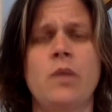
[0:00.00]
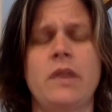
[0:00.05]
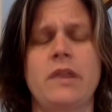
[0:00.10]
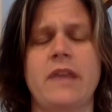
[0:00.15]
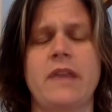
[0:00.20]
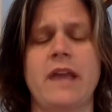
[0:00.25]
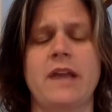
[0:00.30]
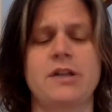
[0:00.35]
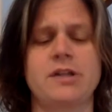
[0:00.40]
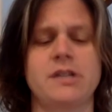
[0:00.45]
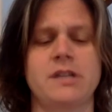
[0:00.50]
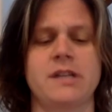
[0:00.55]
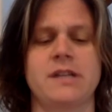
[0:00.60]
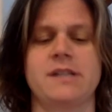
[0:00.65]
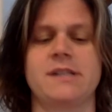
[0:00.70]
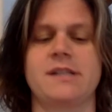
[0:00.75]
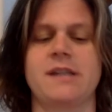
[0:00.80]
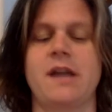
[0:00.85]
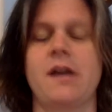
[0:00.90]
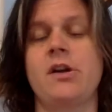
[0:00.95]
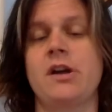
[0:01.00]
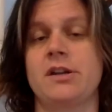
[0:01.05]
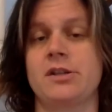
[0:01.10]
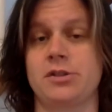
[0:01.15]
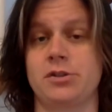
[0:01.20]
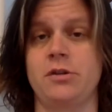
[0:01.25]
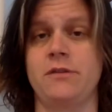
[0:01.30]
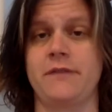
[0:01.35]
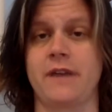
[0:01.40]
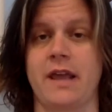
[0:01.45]
They actually did a
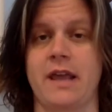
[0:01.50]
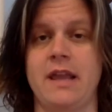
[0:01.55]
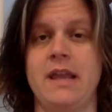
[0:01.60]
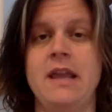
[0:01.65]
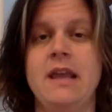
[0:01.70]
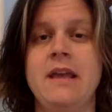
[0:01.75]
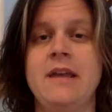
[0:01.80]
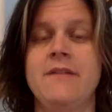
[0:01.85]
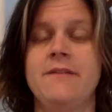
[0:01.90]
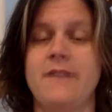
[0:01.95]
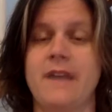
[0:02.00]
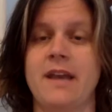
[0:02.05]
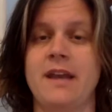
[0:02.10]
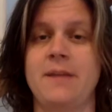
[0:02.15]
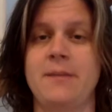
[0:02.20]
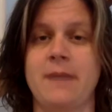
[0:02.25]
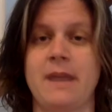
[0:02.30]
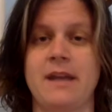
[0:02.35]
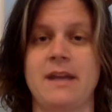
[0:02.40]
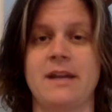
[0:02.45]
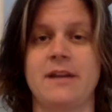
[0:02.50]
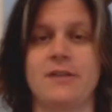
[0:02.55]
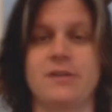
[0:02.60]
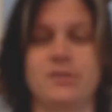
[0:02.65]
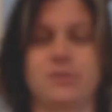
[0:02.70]
survey, Fannie Mae did a